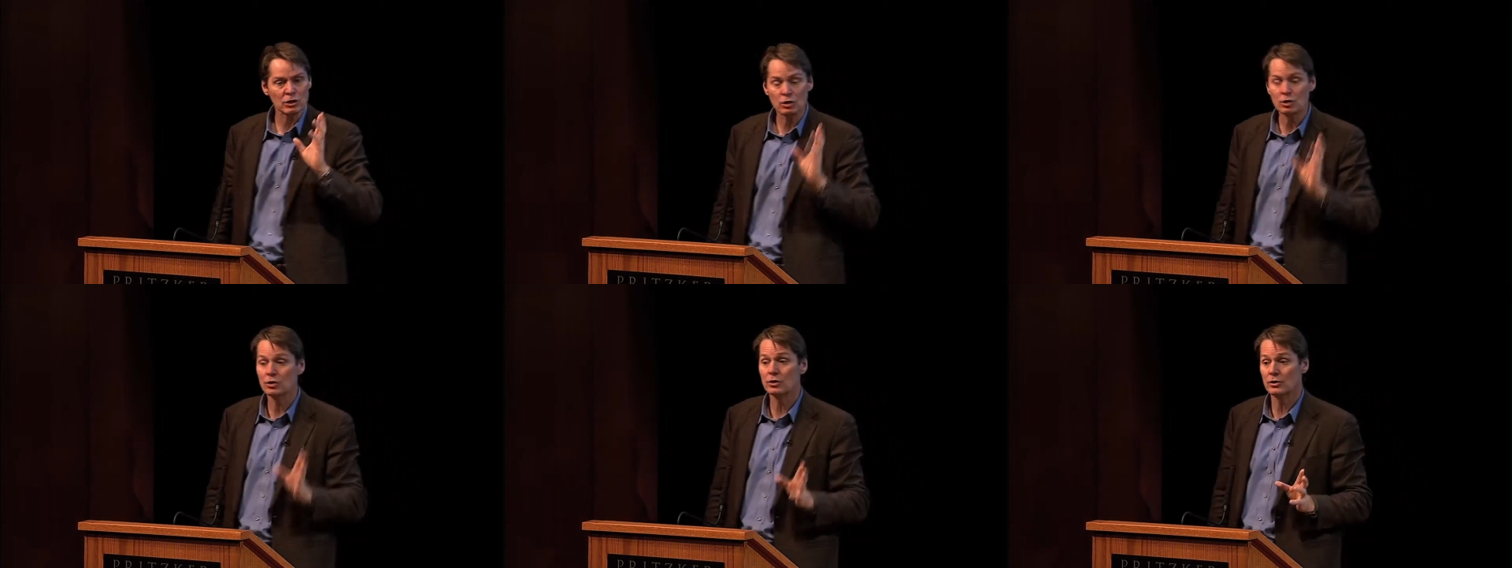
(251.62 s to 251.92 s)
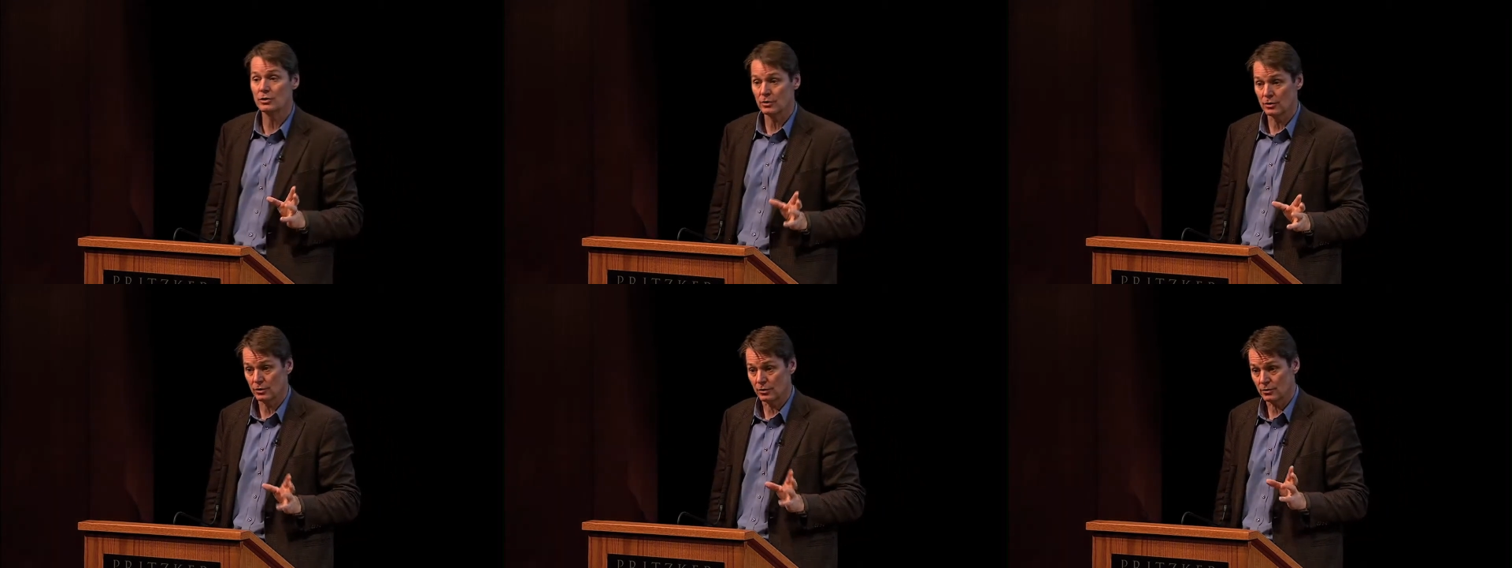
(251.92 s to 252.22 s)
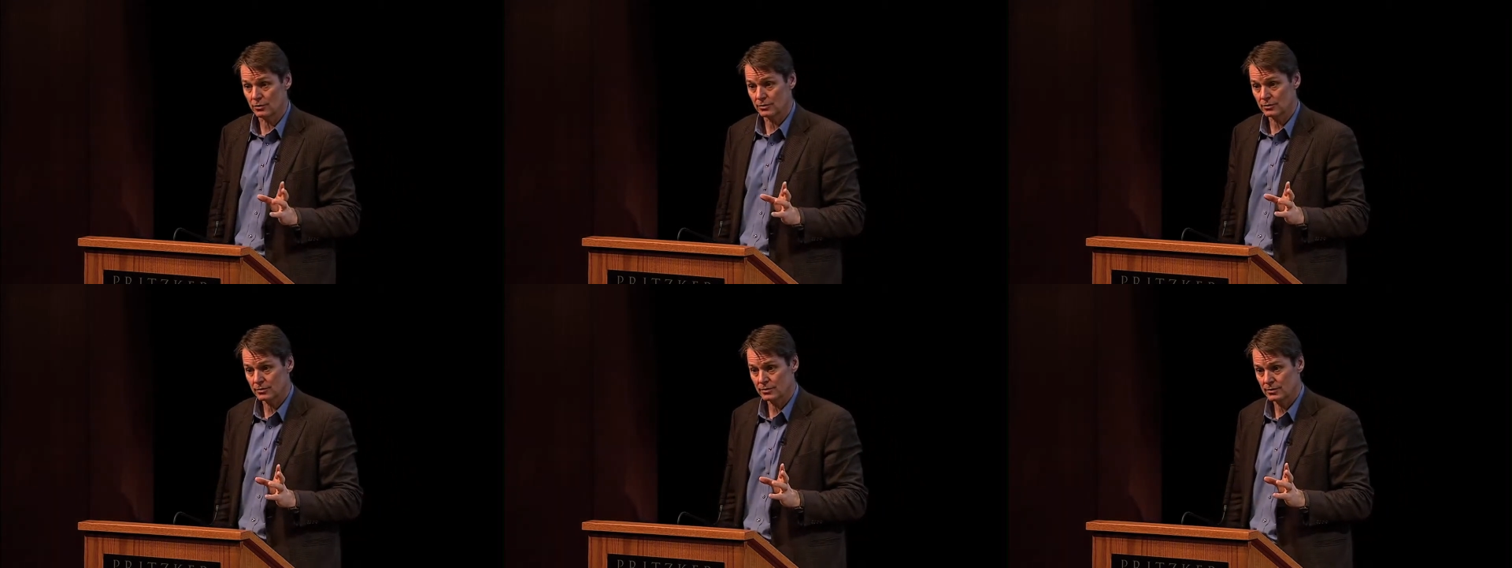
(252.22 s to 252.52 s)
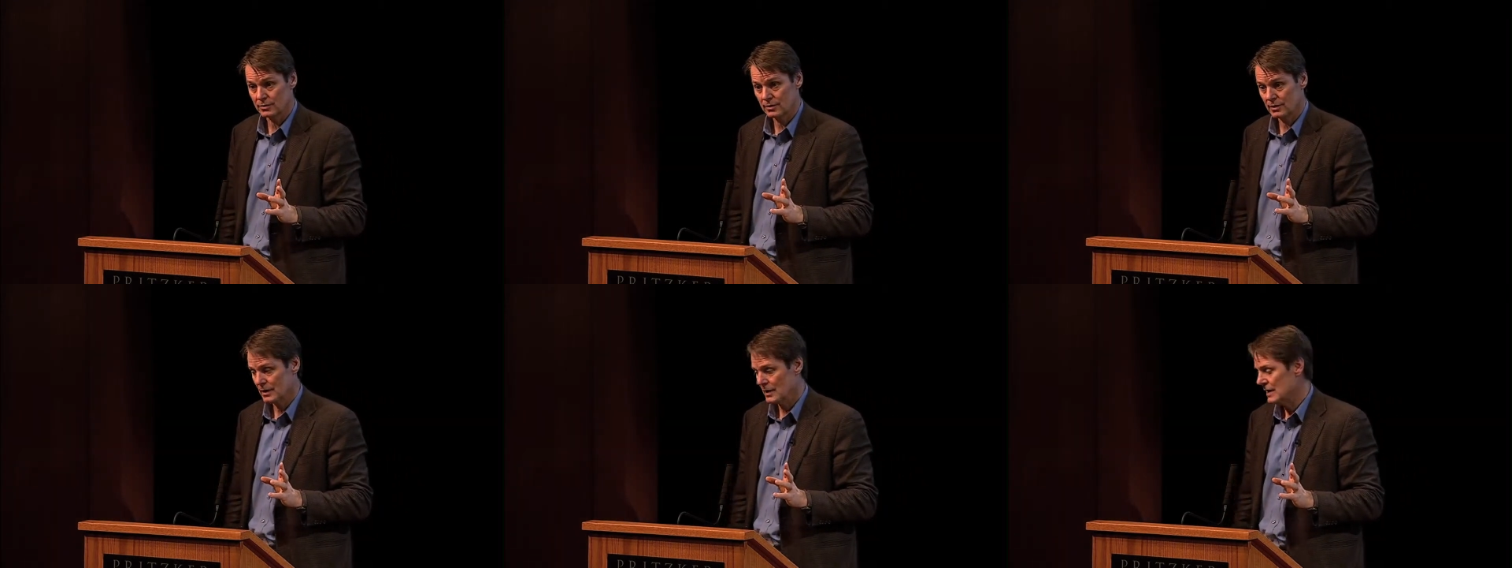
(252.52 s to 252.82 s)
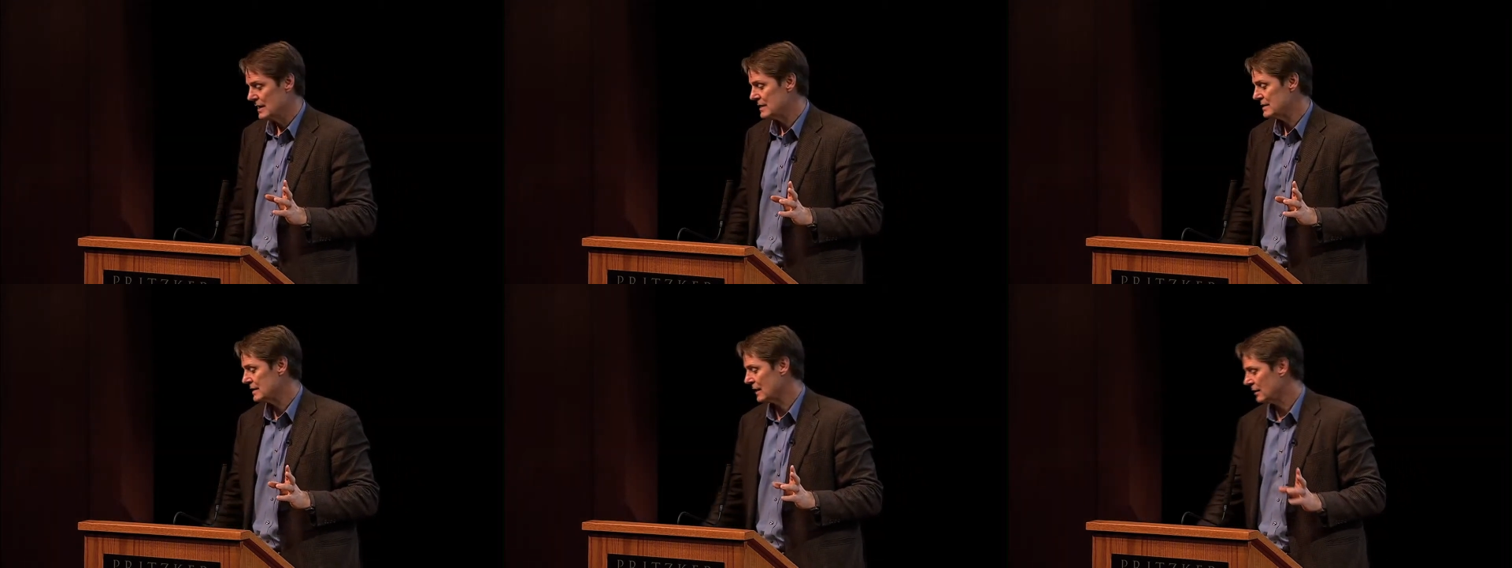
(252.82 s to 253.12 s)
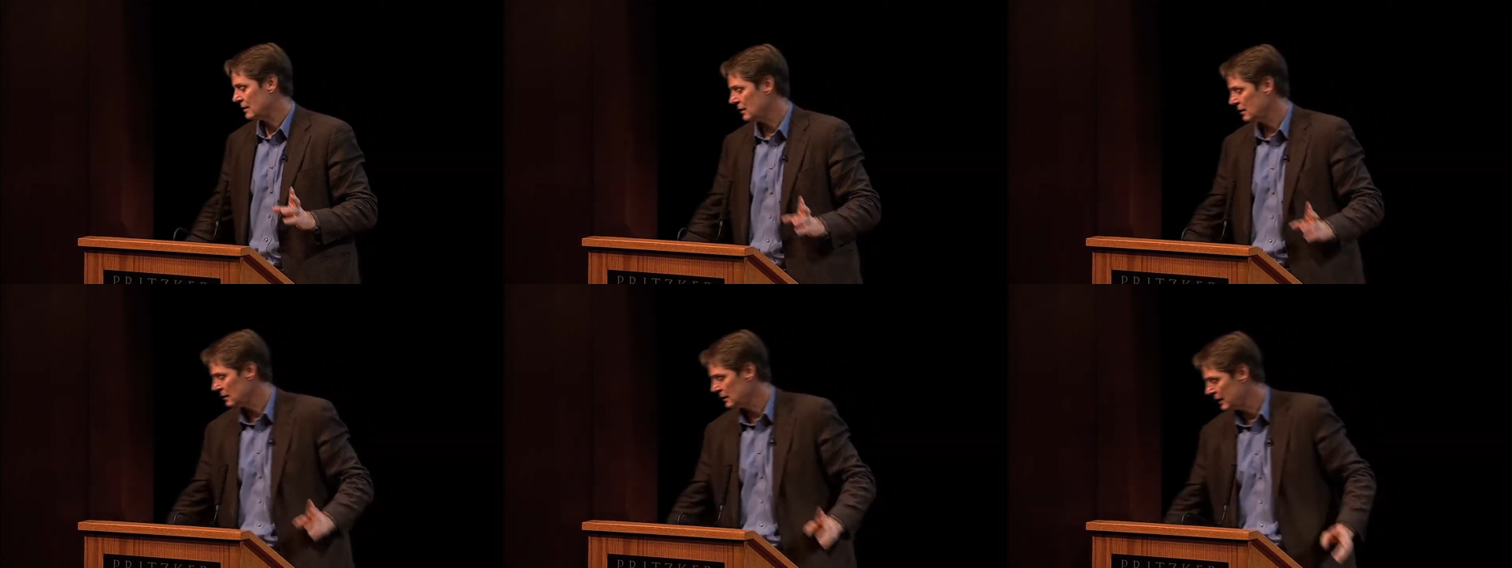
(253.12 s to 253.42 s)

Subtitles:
good news is that the